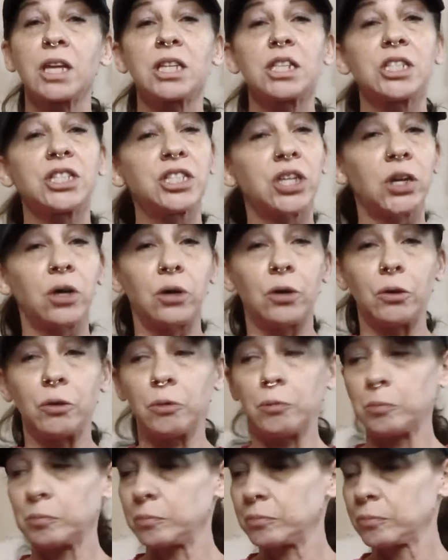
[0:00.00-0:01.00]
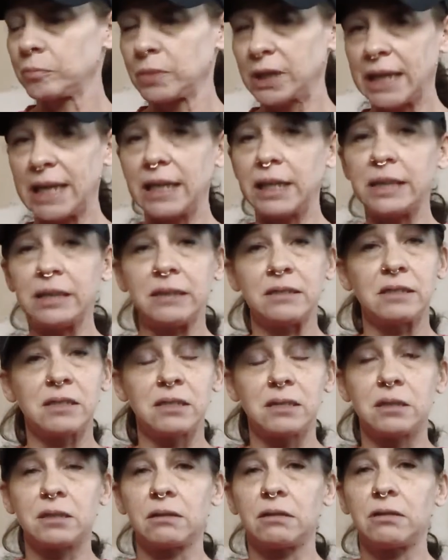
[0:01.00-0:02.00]
So,
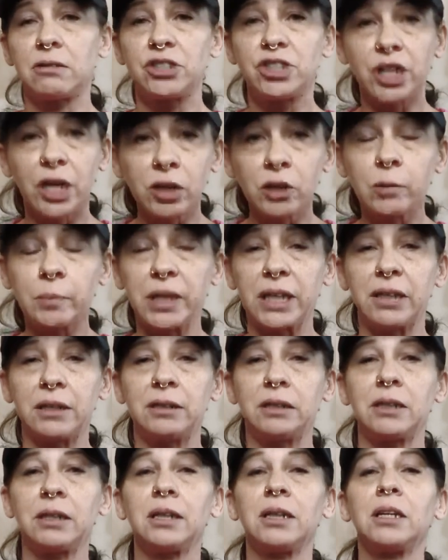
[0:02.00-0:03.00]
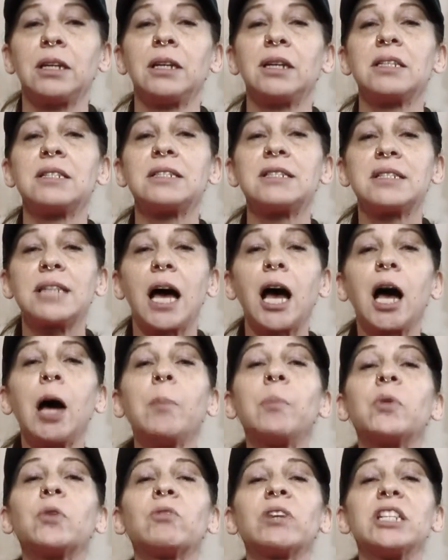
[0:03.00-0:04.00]
ladies, gentlemen,
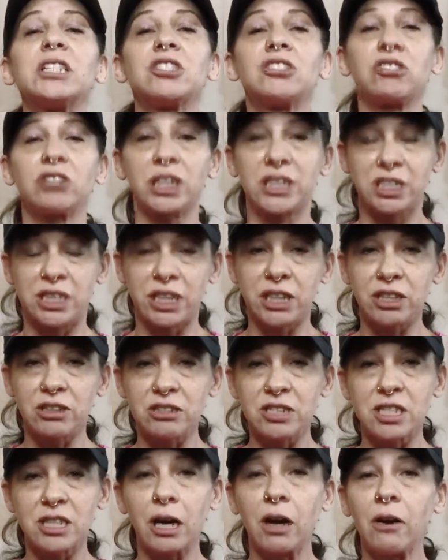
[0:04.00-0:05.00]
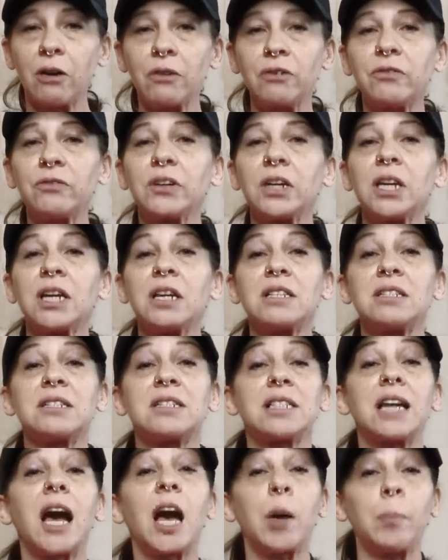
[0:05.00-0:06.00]
stop restricting yourself.
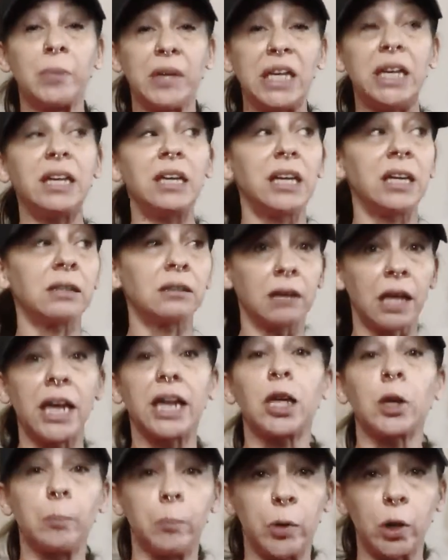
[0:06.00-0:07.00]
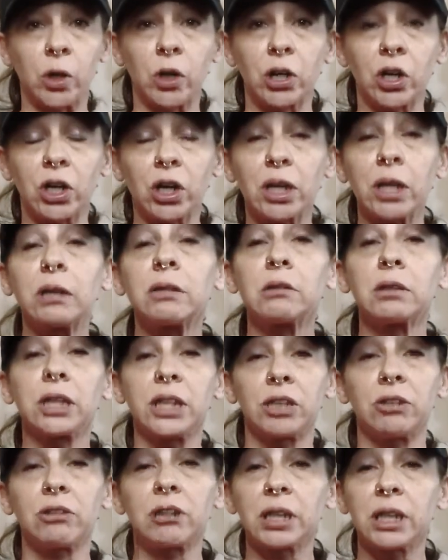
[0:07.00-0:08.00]
Stop eating like a bird,
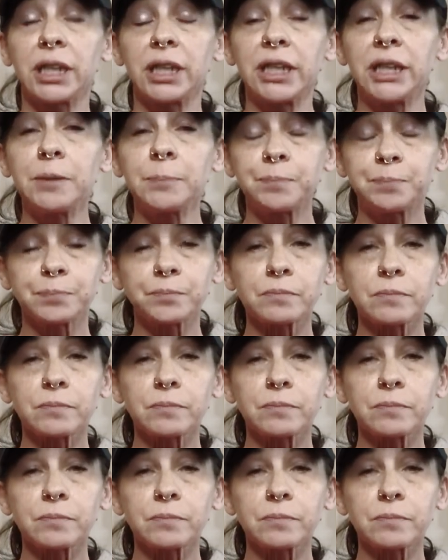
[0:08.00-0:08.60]
literally.